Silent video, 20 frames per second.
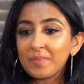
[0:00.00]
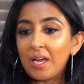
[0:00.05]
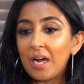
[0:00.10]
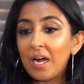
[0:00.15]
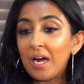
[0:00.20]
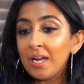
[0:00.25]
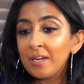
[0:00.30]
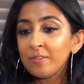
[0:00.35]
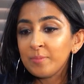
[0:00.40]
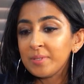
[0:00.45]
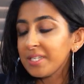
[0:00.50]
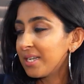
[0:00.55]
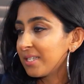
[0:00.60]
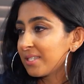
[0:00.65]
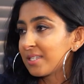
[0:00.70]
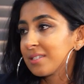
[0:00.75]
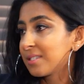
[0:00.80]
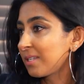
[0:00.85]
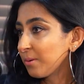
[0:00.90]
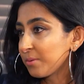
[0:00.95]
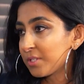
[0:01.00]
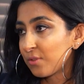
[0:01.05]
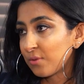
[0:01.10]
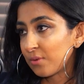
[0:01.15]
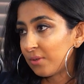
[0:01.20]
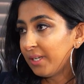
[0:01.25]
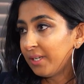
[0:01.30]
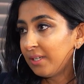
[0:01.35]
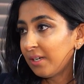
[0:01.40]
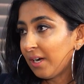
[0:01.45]
I've been dancing since I was
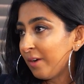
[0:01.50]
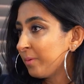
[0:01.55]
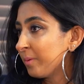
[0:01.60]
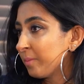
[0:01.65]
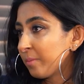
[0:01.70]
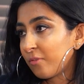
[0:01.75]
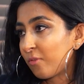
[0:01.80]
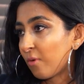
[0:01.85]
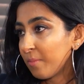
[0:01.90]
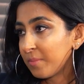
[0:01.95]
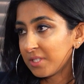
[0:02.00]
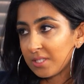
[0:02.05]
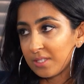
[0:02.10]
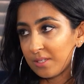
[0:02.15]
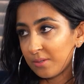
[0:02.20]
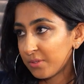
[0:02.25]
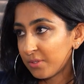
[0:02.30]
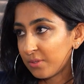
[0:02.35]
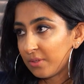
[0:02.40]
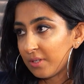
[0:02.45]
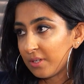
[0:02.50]
3. I've been performing since I was 3